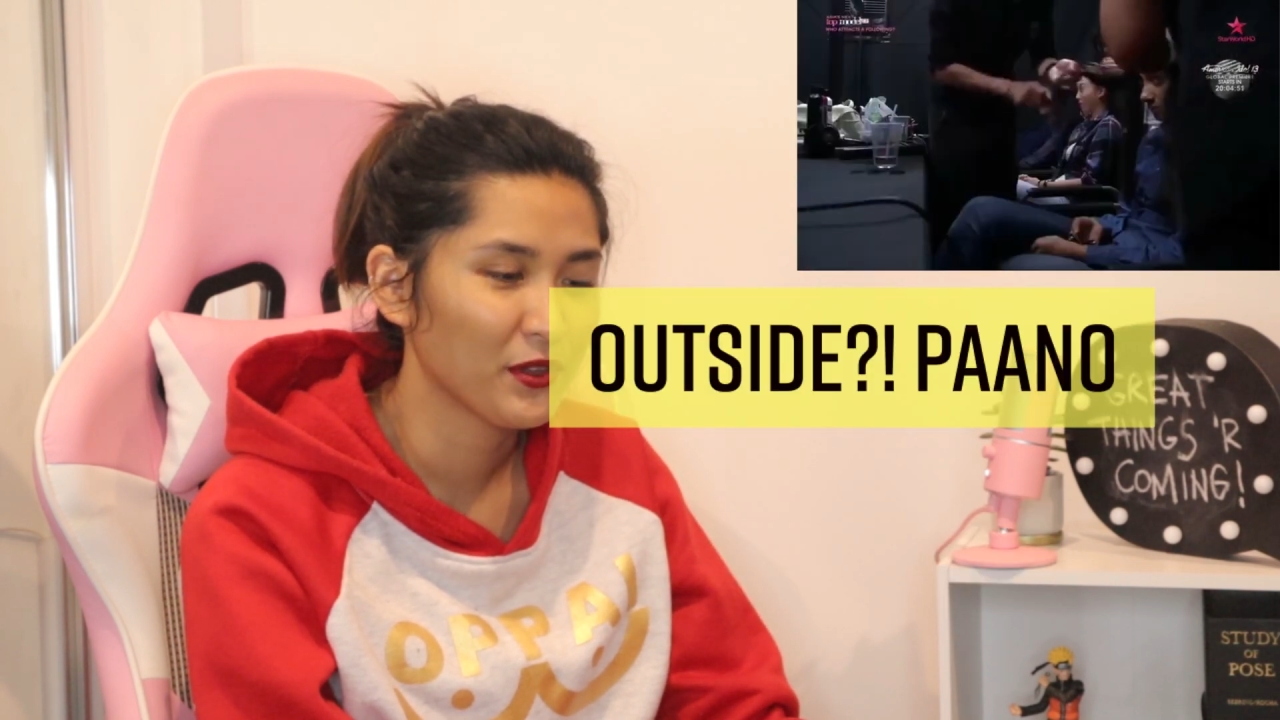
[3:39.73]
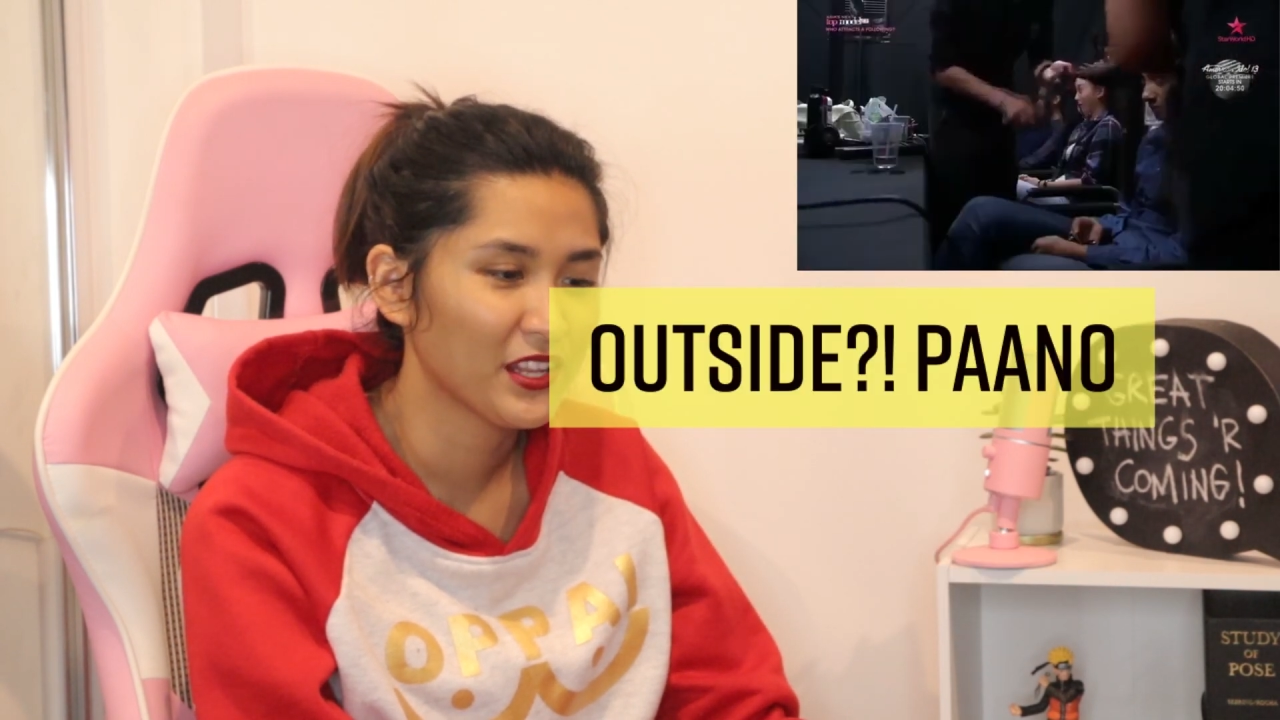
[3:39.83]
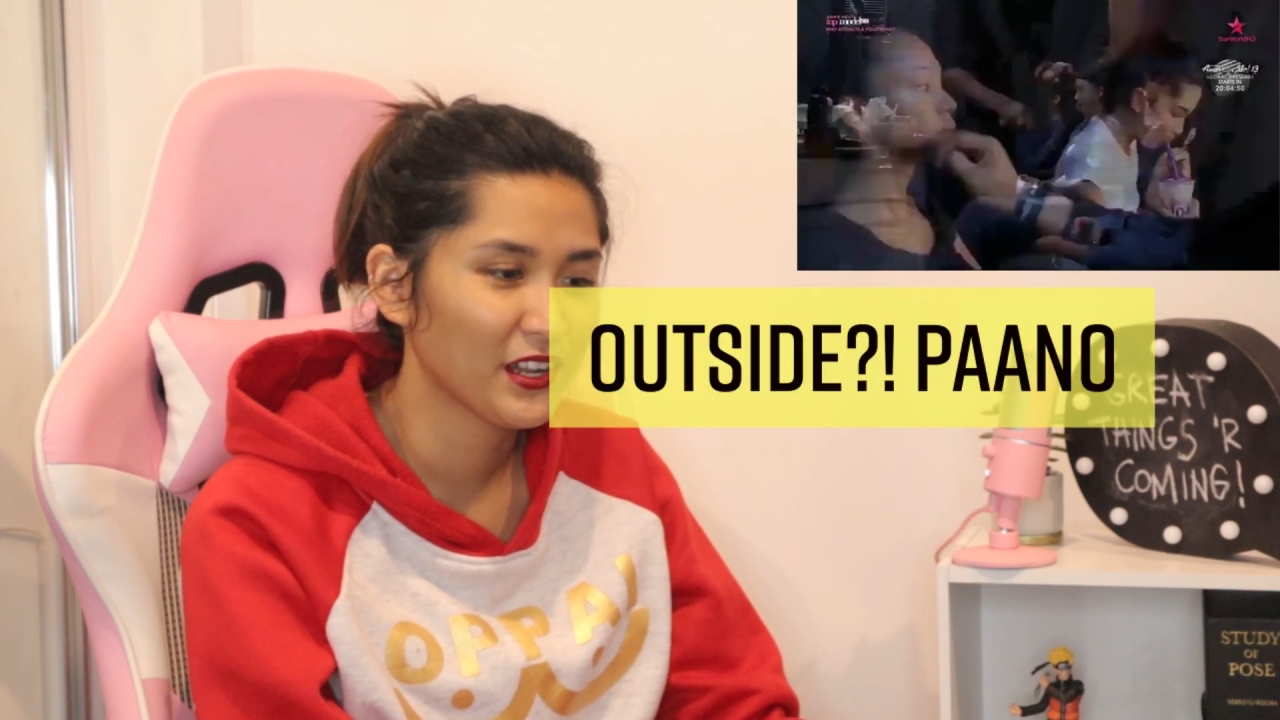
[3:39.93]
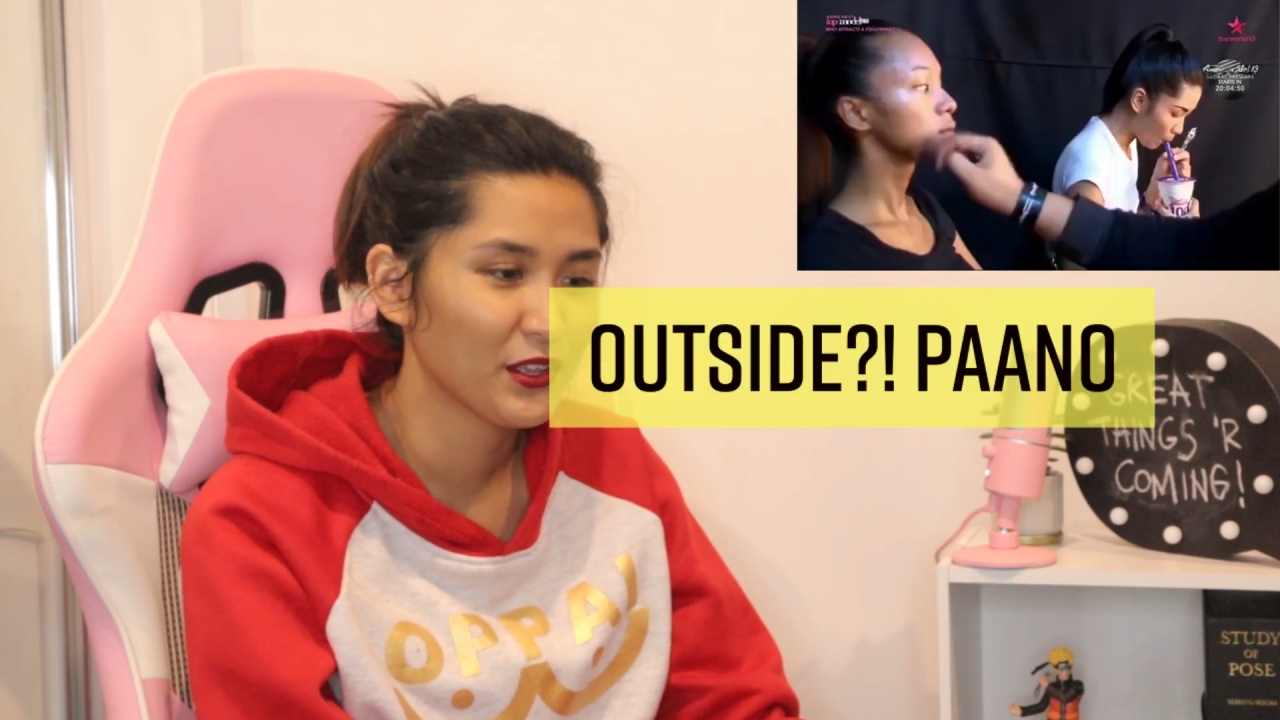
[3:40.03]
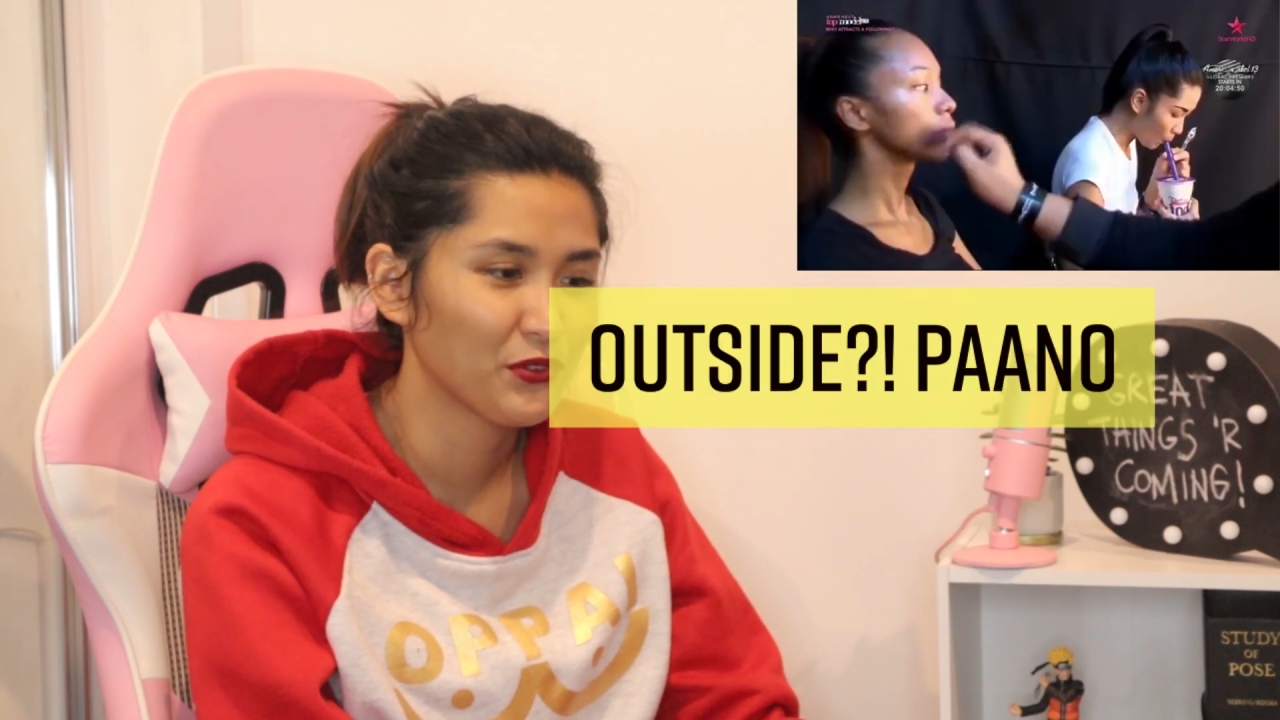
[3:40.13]
We
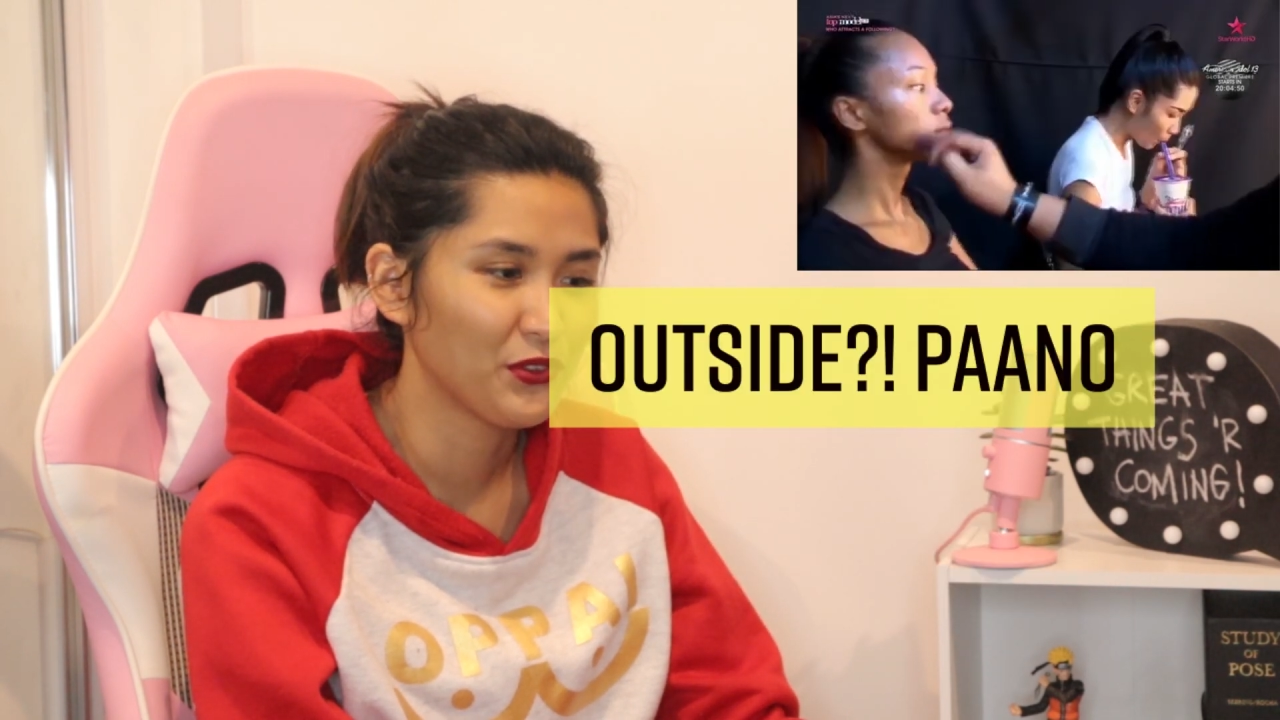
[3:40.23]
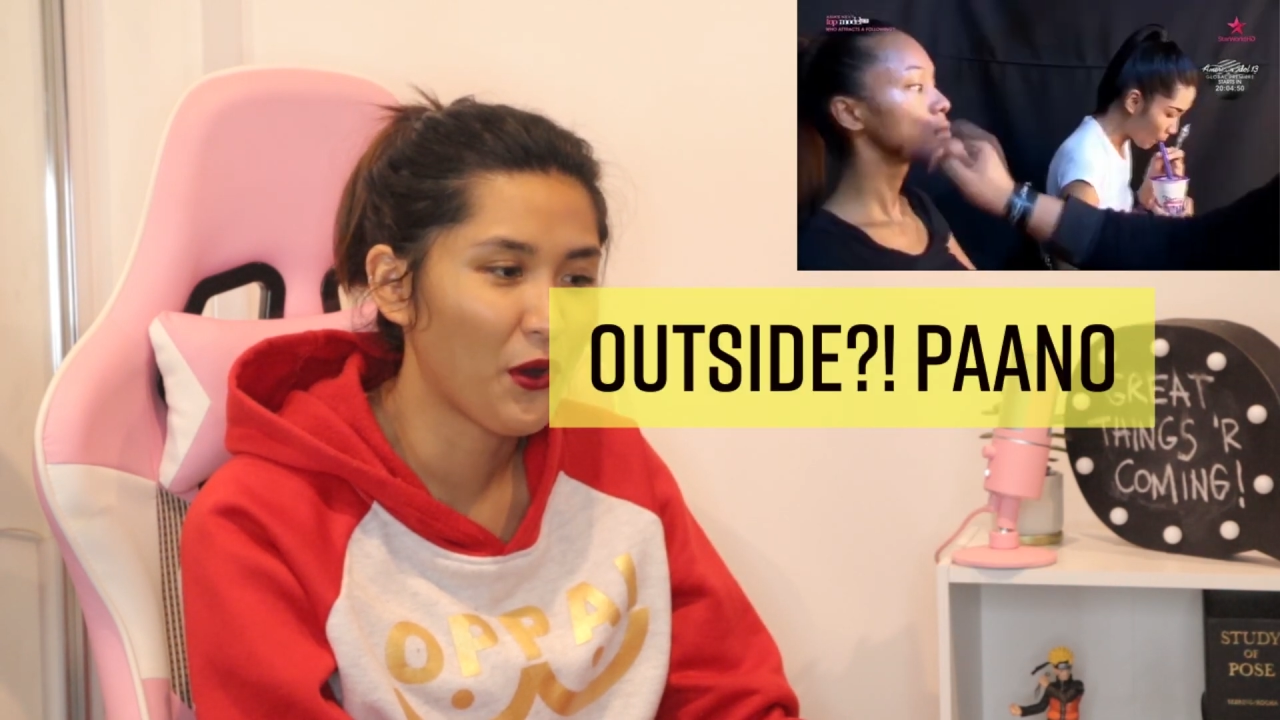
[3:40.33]
didn't